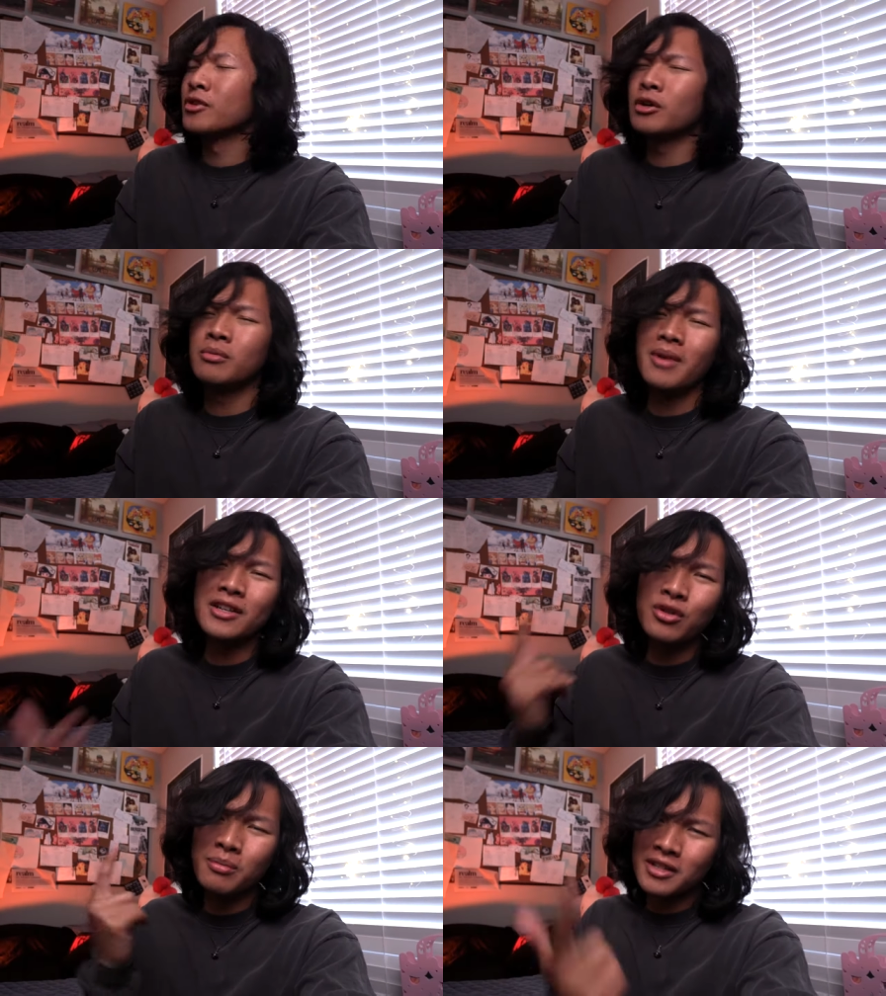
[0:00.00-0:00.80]
so
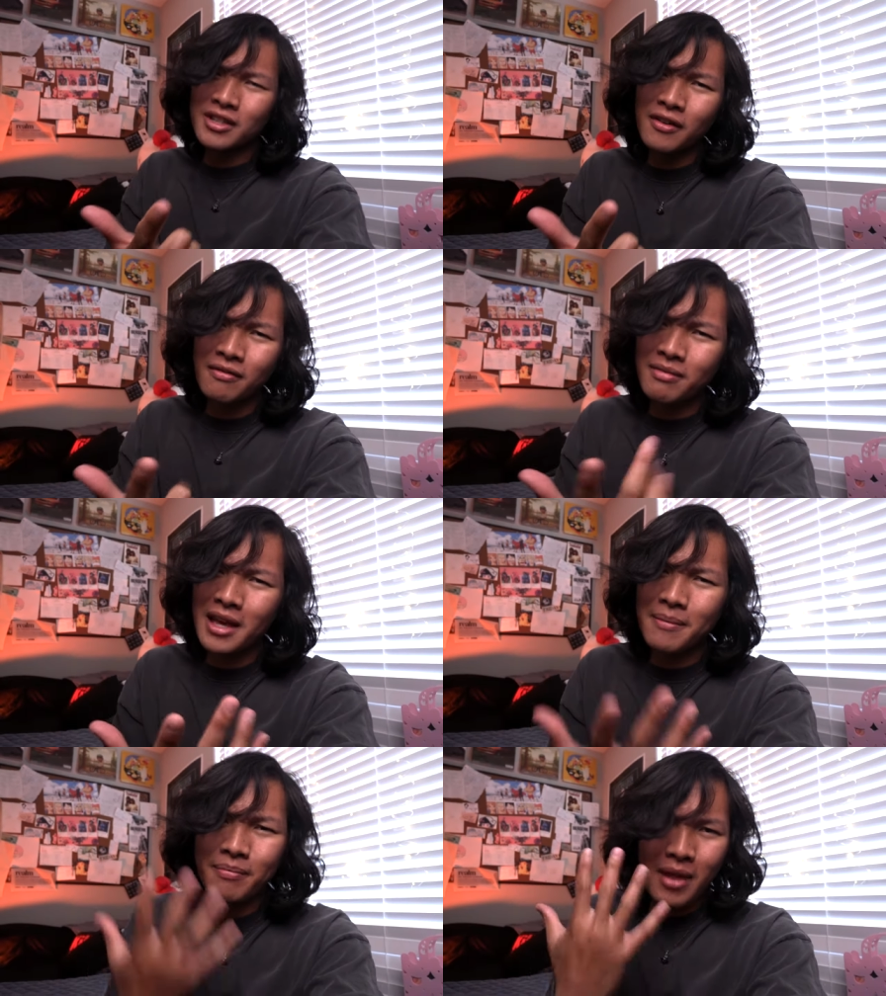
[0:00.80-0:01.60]
I told myself
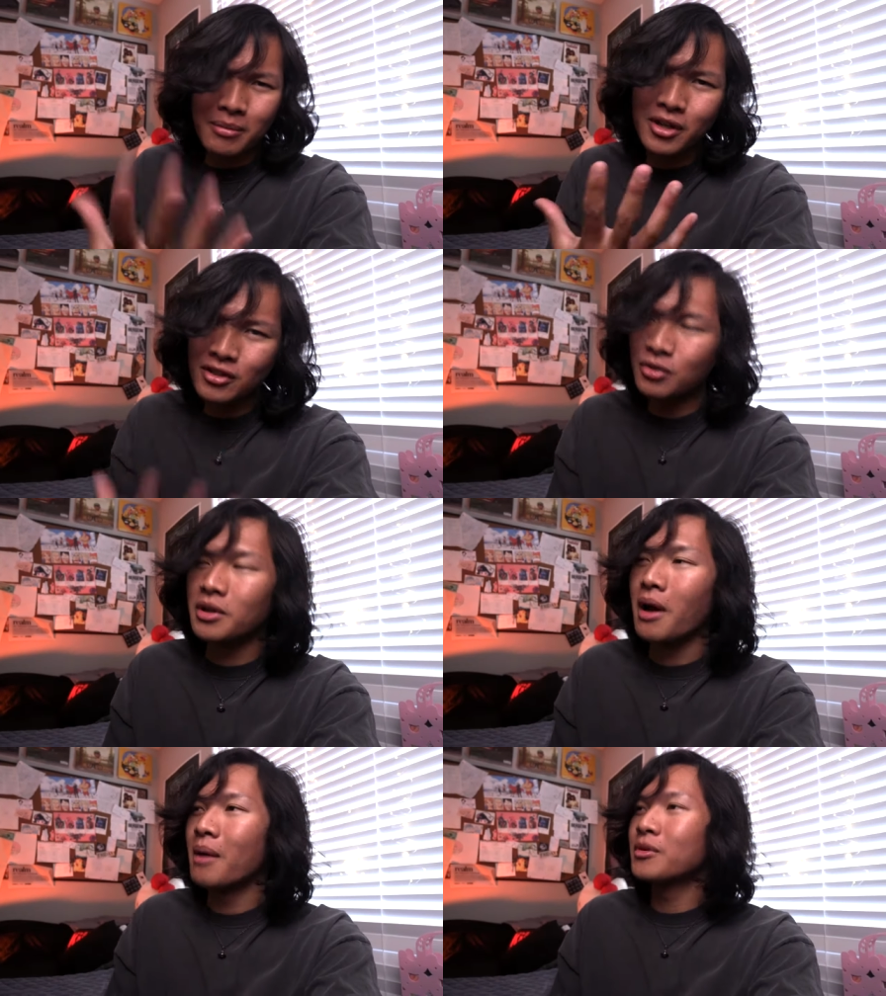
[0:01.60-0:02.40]
that I'm gonna do
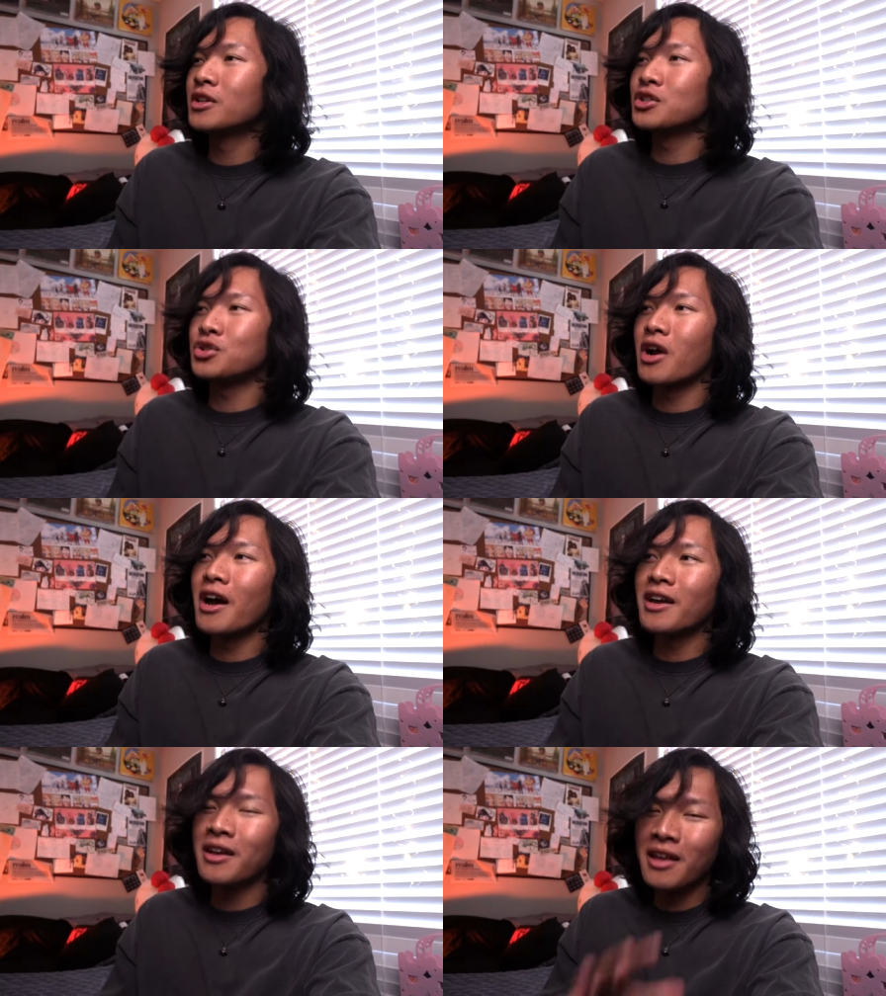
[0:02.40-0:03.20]
it. I'm gonna
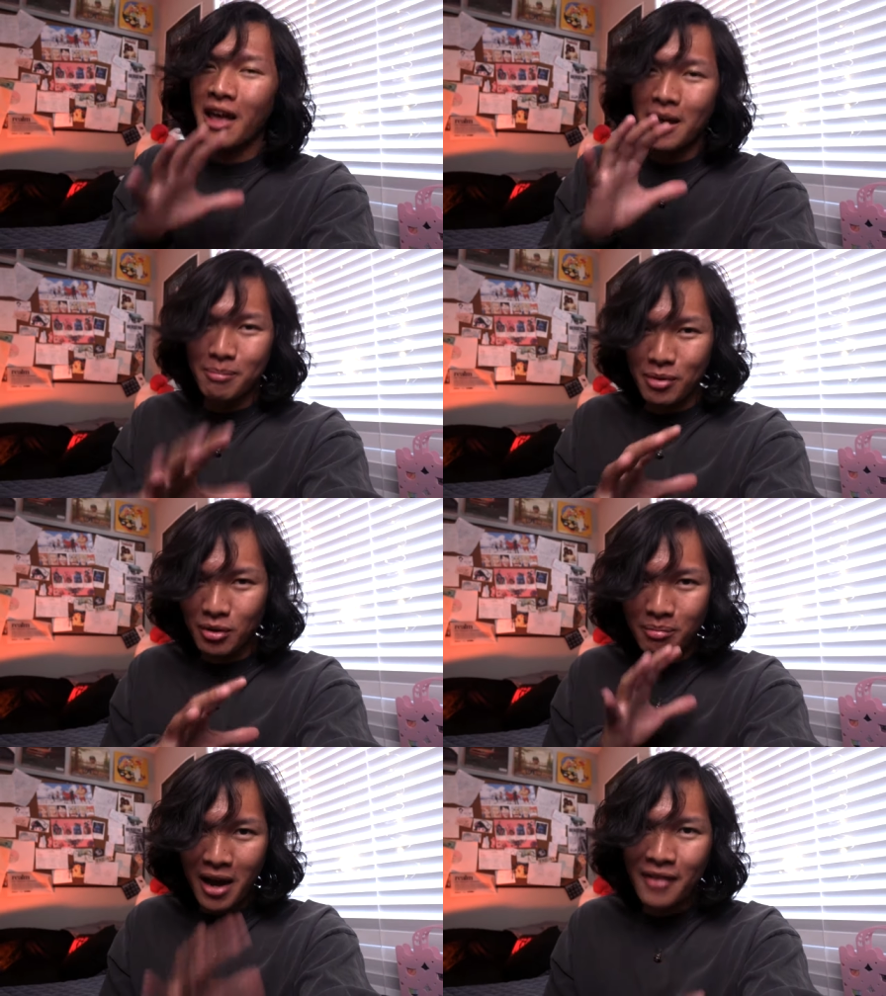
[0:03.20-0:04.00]
try and
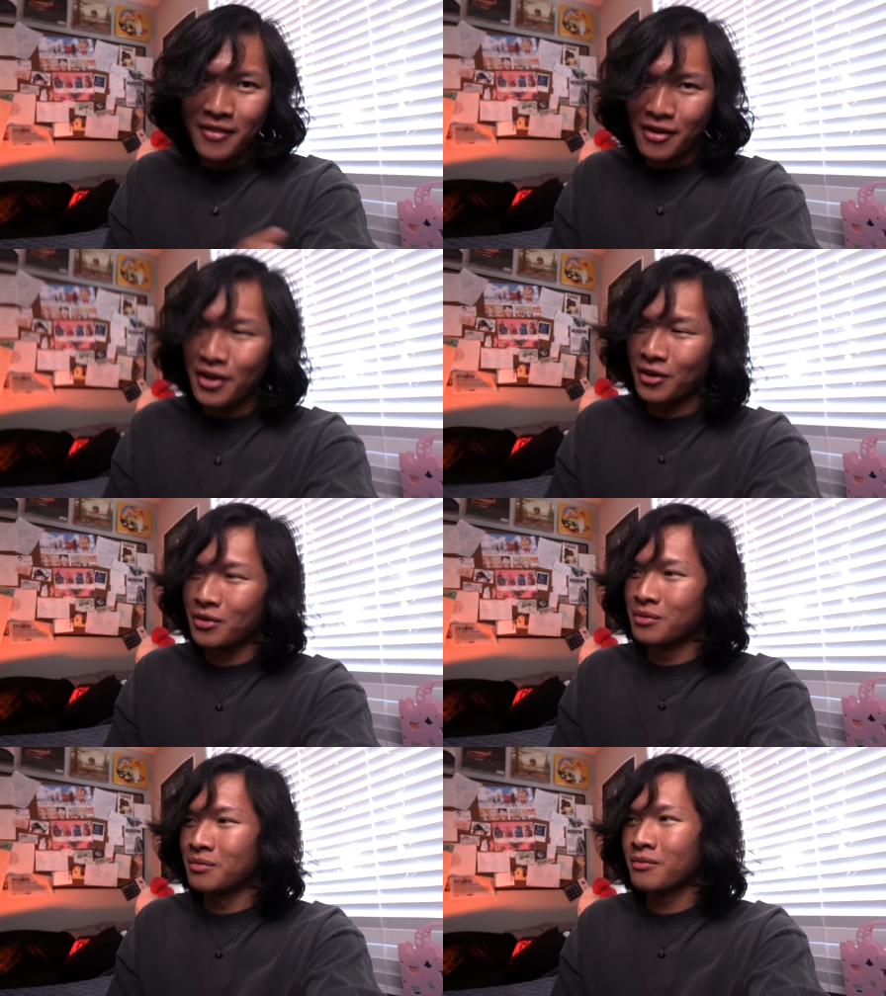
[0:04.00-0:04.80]
build my very
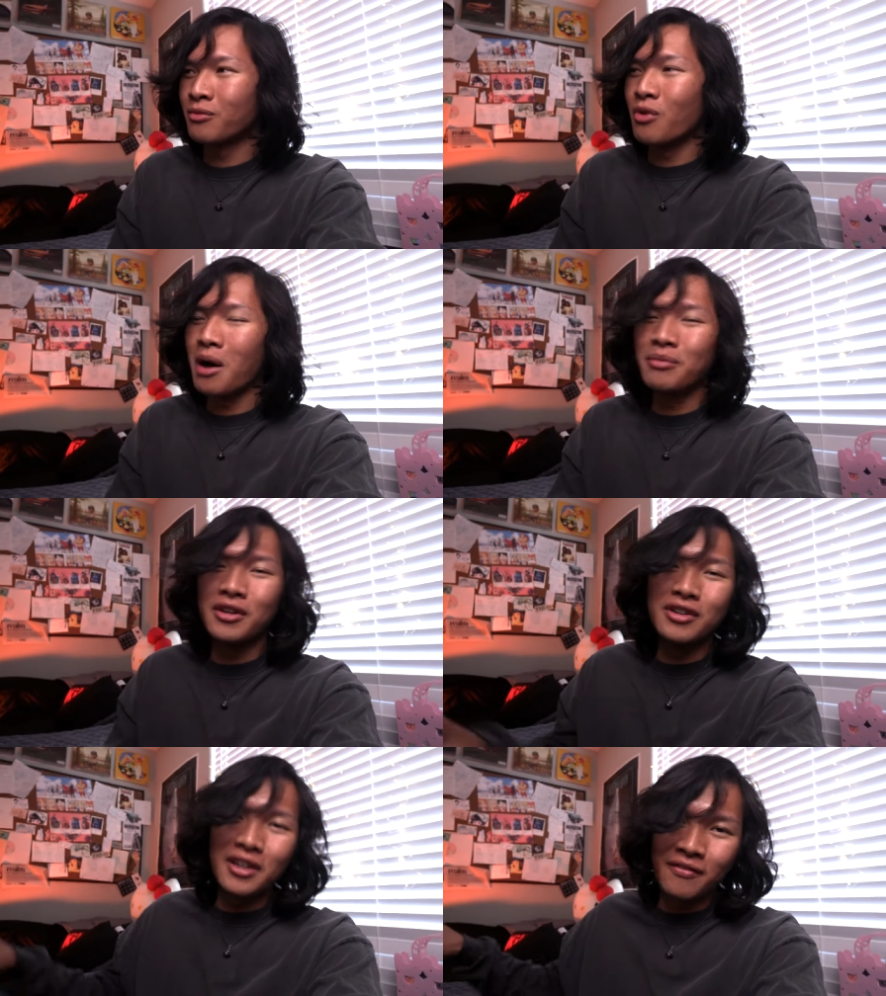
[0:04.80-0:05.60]
own Rob
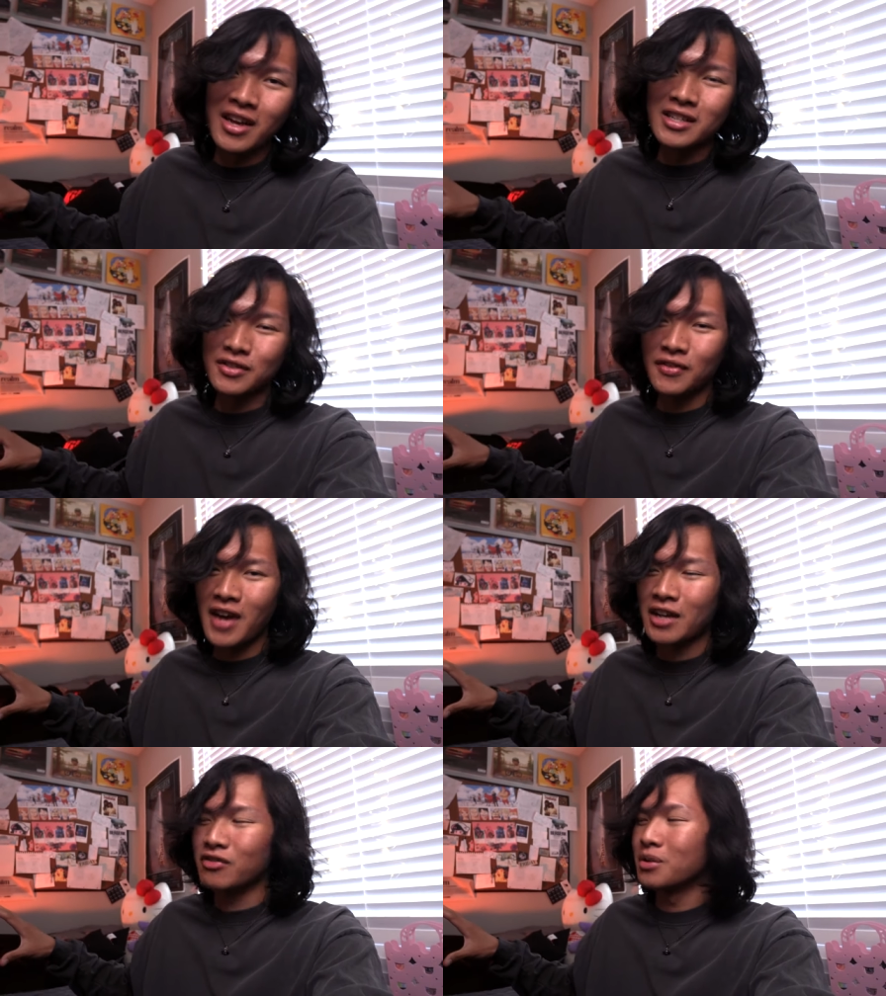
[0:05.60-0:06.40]
Dyrdek fantasy
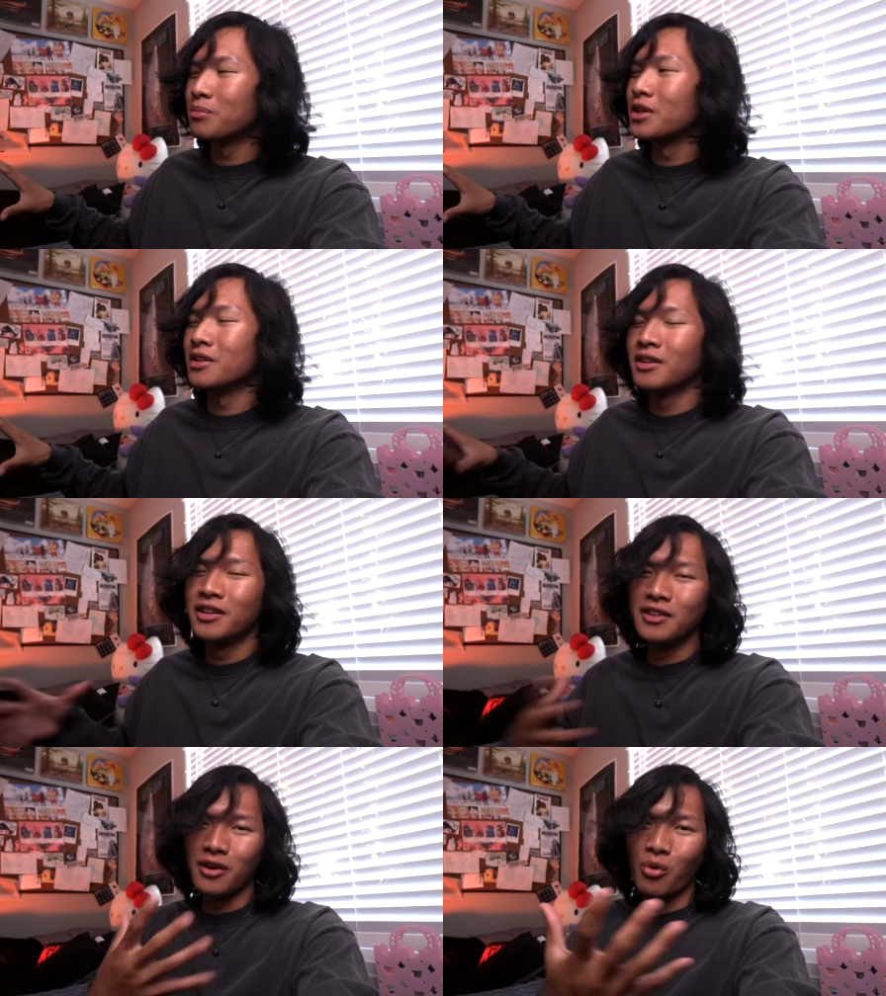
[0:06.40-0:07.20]
factory, but
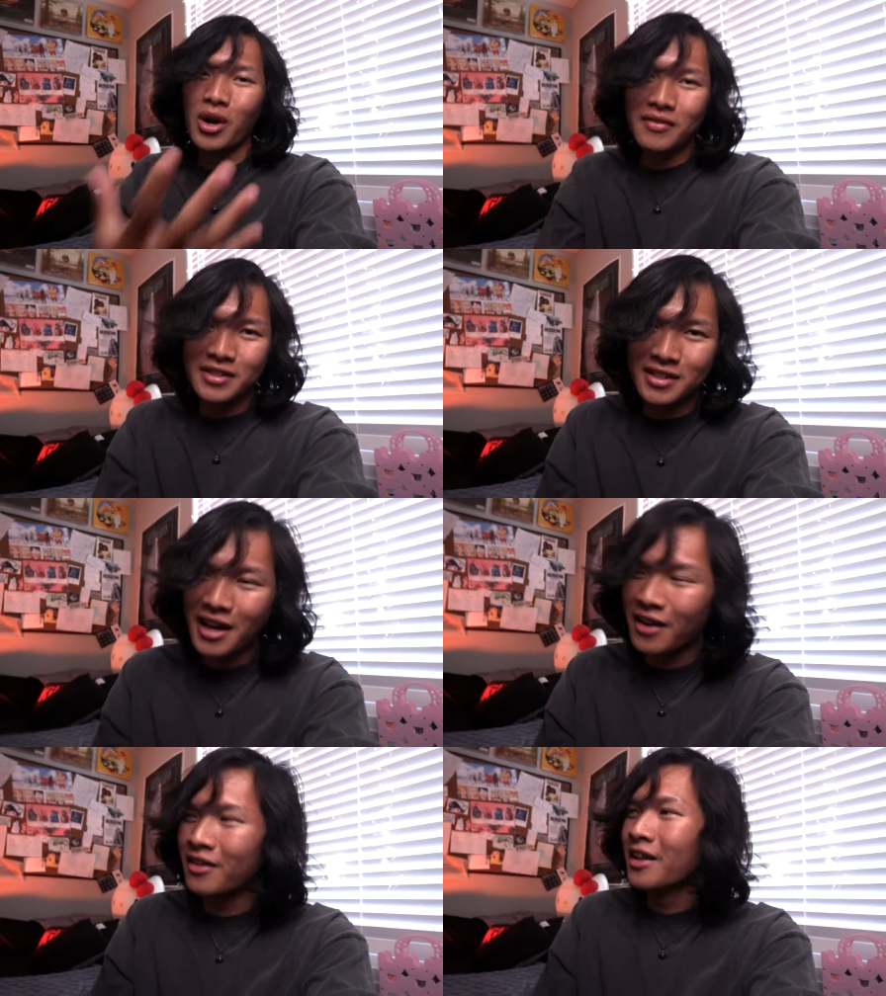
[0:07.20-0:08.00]
Yung Wavy
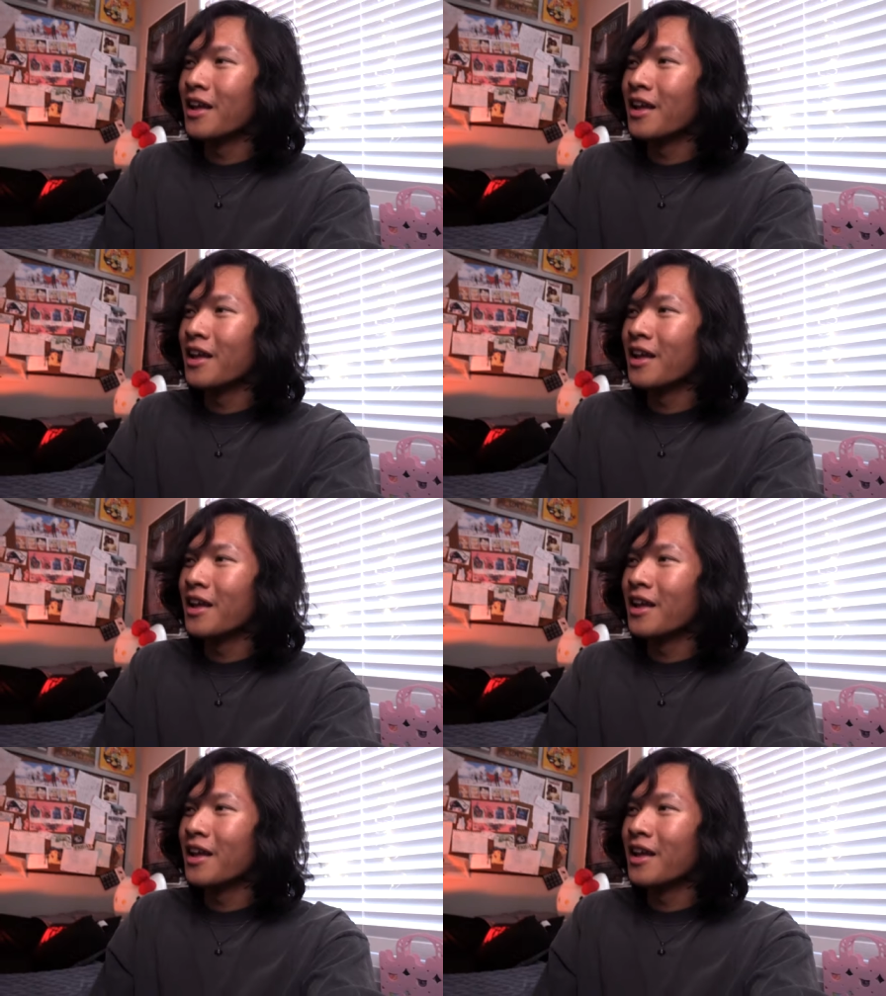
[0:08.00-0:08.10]
style.